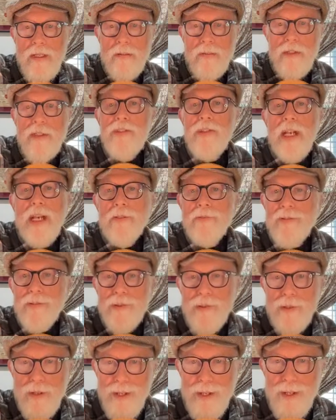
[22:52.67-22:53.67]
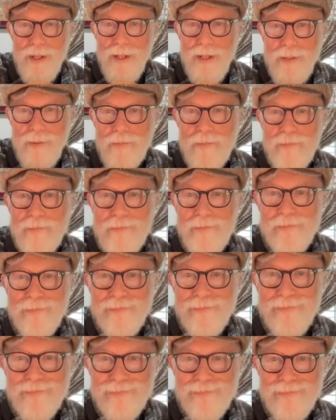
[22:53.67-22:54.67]
which, after all,
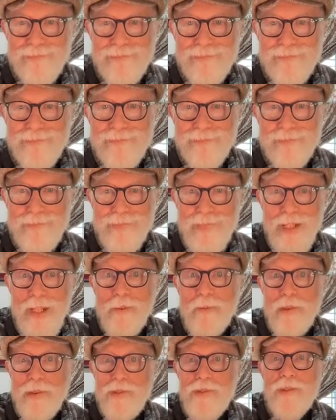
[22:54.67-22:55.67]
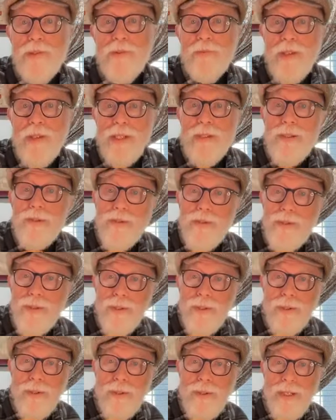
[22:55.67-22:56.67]
was the real
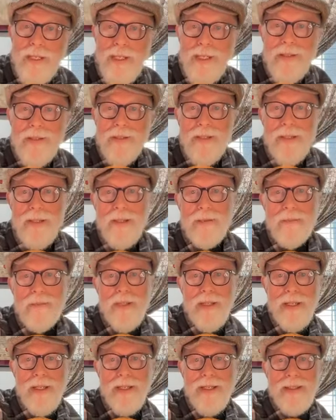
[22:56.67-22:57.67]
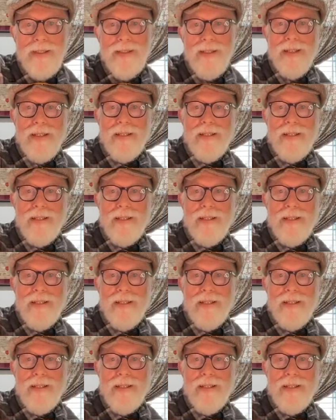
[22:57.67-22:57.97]
story behind